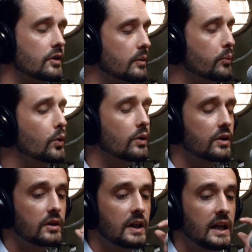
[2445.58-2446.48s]

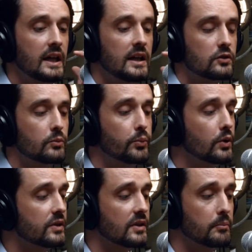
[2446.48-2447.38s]
Bola. So
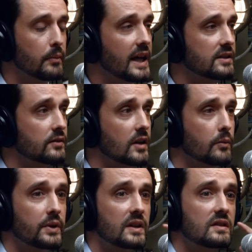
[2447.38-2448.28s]
Bola's a massive
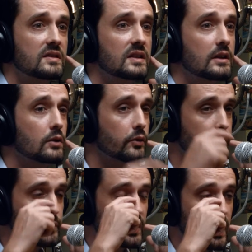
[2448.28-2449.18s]
company. The CEO
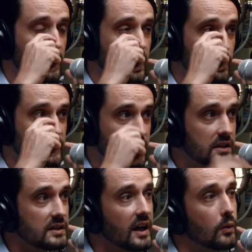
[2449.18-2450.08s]
from Shanghai was in
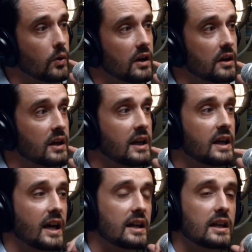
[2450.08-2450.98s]
Taiwan,
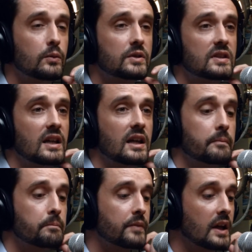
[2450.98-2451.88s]
and he was saying,
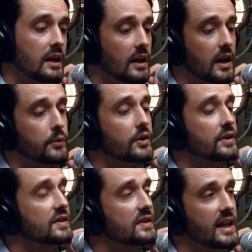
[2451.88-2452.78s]
I'm going to
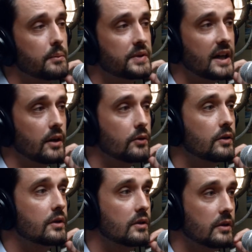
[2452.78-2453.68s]
step down,
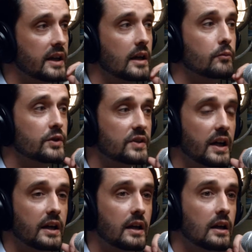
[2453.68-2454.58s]
like I'm
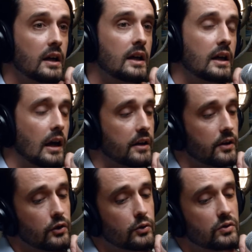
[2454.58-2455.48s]
resigning, and our
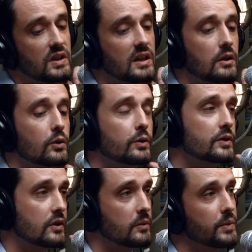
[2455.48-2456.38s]
new CEO is
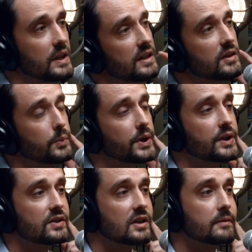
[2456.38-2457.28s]
going to be this
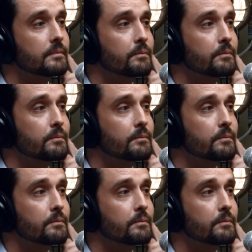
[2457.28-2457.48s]
person.